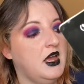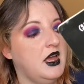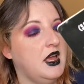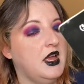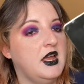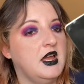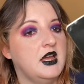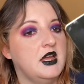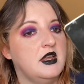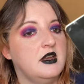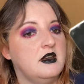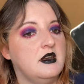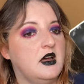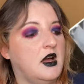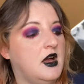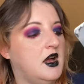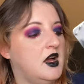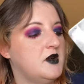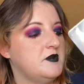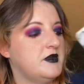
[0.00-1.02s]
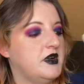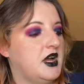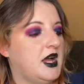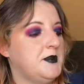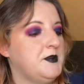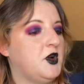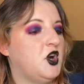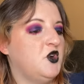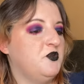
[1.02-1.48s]
And
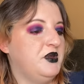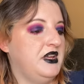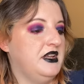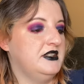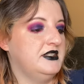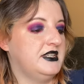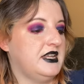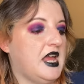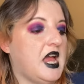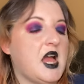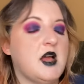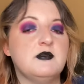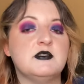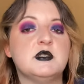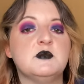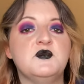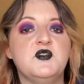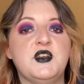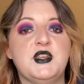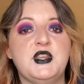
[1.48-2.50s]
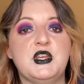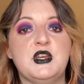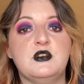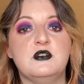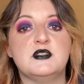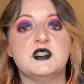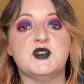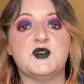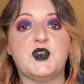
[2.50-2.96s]
I'm hoping to have some
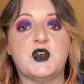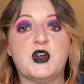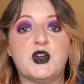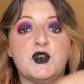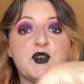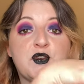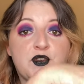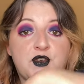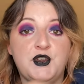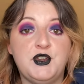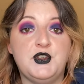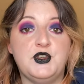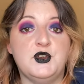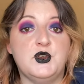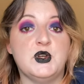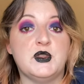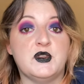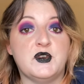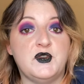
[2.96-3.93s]
videos of her for you in the